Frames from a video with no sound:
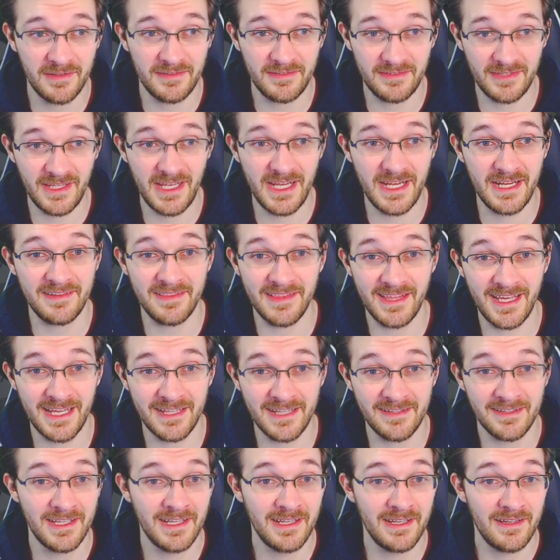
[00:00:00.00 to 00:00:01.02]
saying
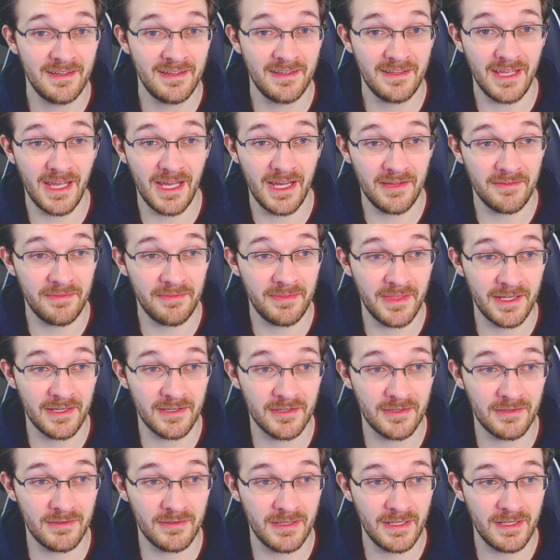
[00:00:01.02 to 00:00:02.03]
that uh,
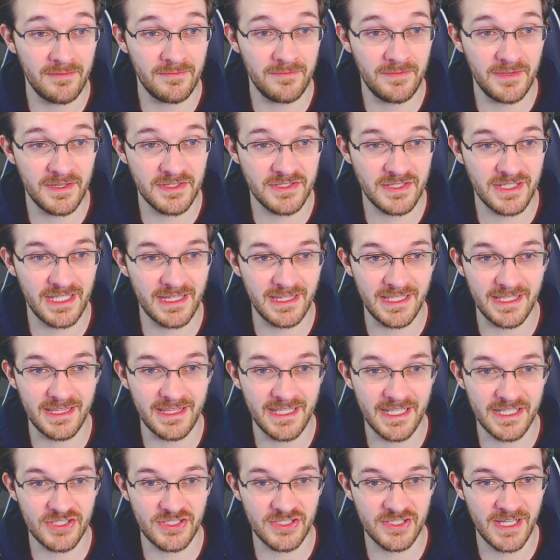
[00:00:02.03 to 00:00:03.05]
they're envisioning the
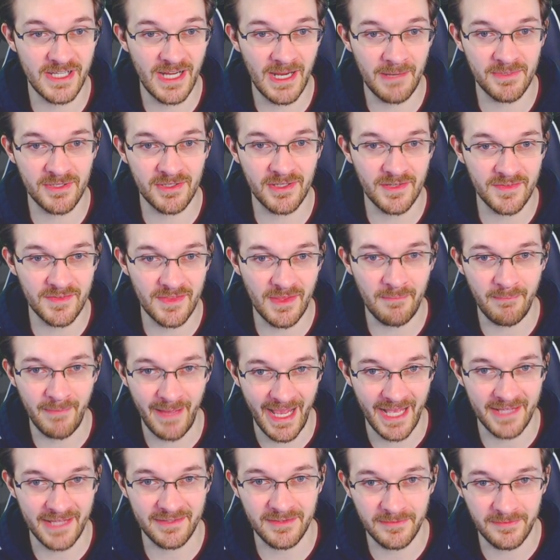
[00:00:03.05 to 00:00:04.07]
next chapter of the
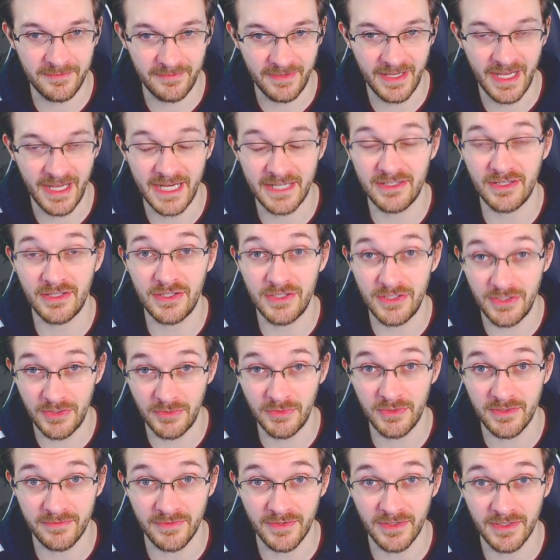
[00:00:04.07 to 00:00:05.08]
Mass Effect
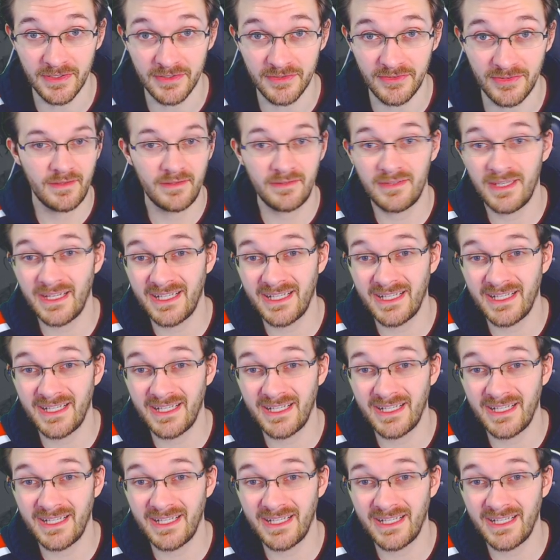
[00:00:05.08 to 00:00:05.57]
universe,